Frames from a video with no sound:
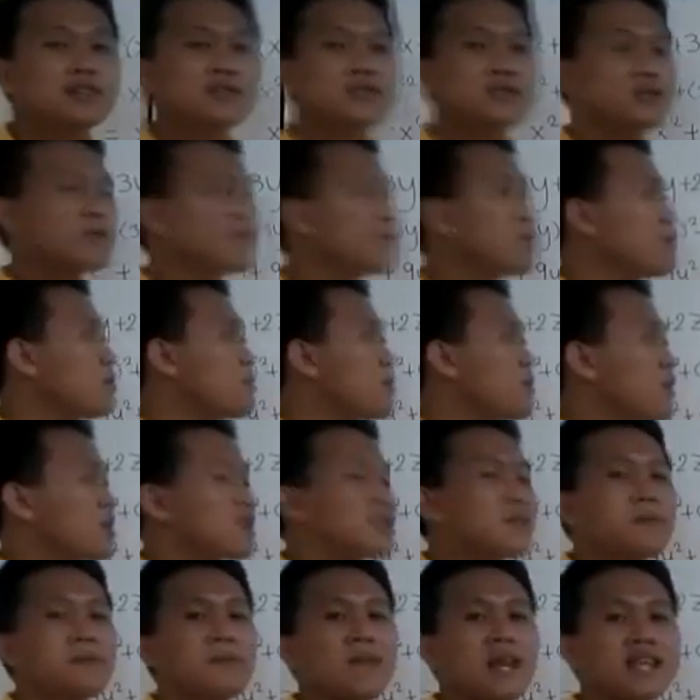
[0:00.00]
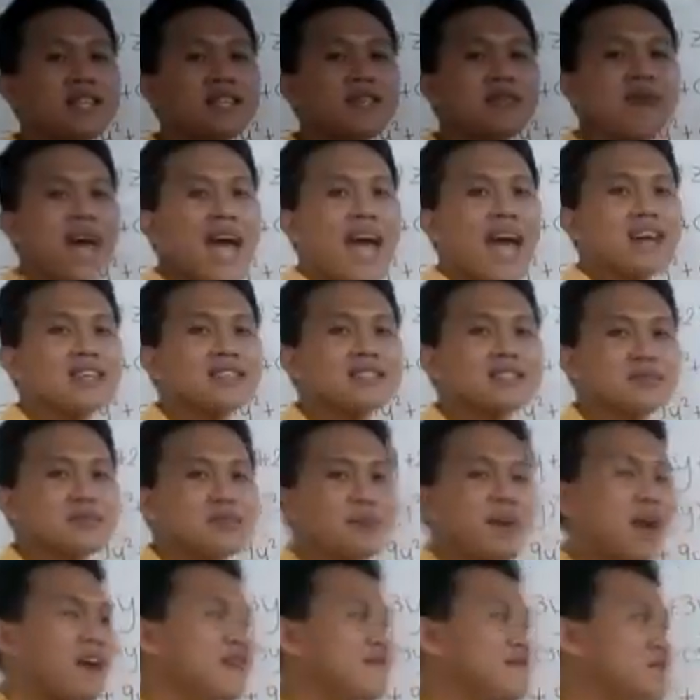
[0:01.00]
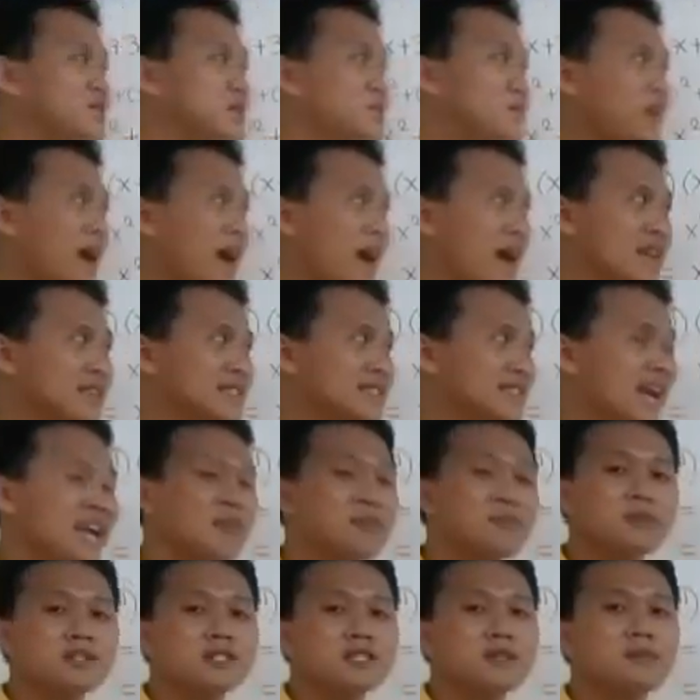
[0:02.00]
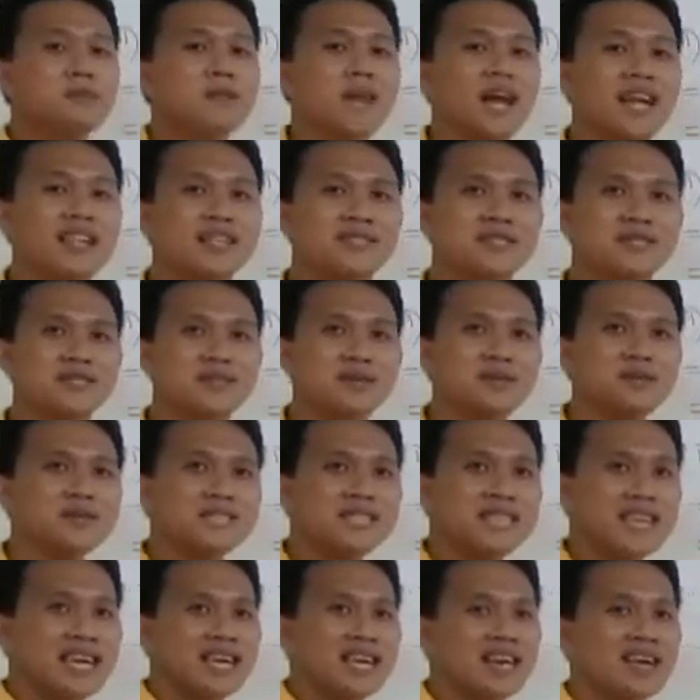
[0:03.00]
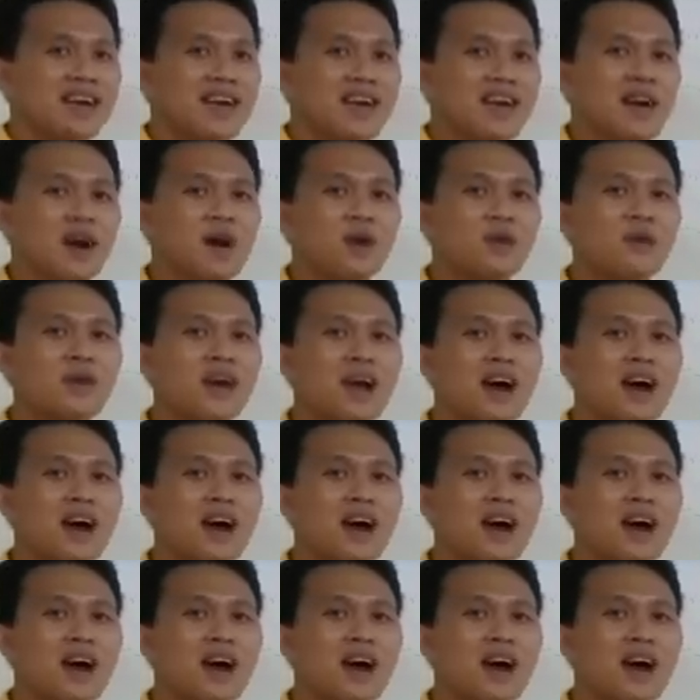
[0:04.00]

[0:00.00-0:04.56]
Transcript: 2 multiplied to x, we have 2x, and multiplied to 2z, we